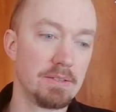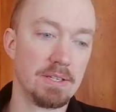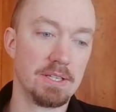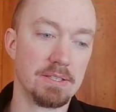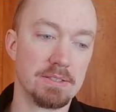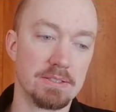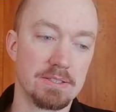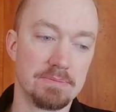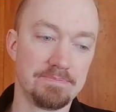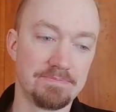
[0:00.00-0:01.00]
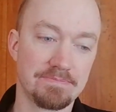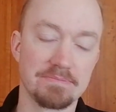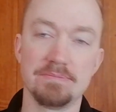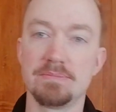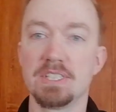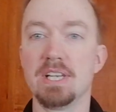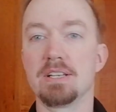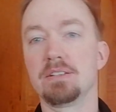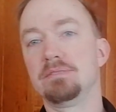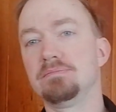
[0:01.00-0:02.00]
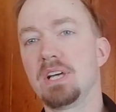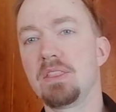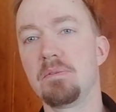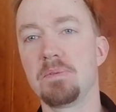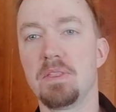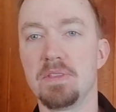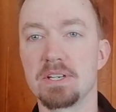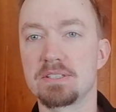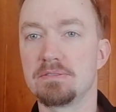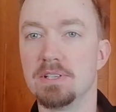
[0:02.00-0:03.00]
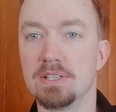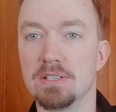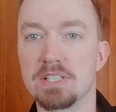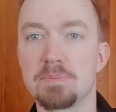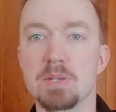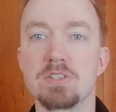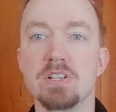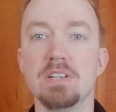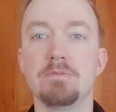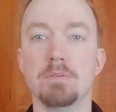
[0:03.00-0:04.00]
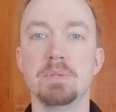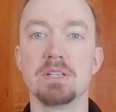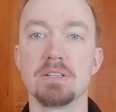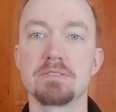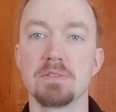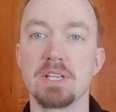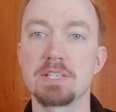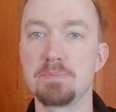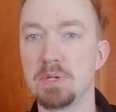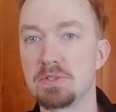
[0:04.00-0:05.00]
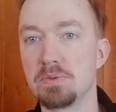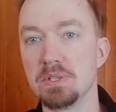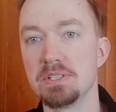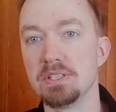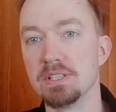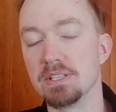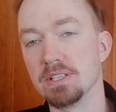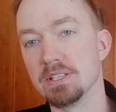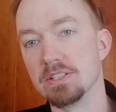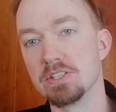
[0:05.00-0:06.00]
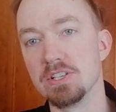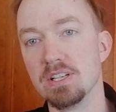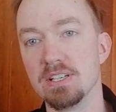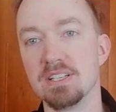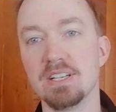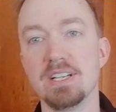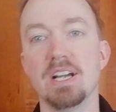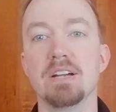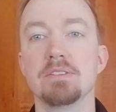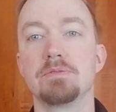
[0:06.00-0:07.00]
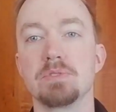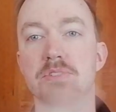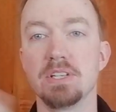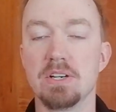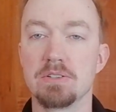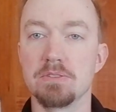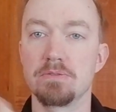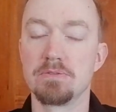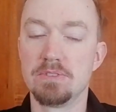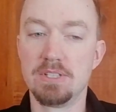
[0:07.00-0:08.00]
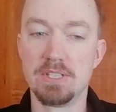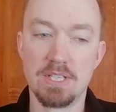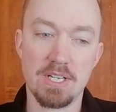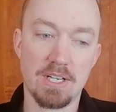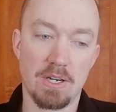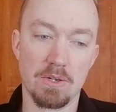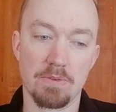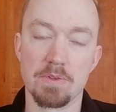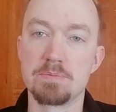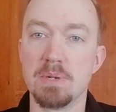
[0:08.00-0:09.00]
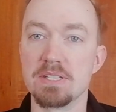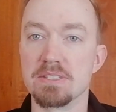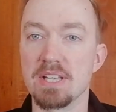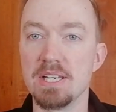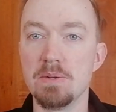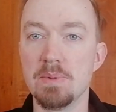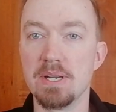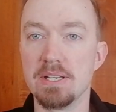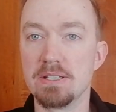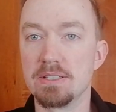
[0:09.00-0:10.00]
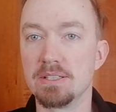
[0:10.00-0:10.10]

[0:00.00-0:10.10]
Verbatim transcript: And yeah, other than that, uh, especially for me as an expatriate here in Chile, I have to stay out of out of those places anyway.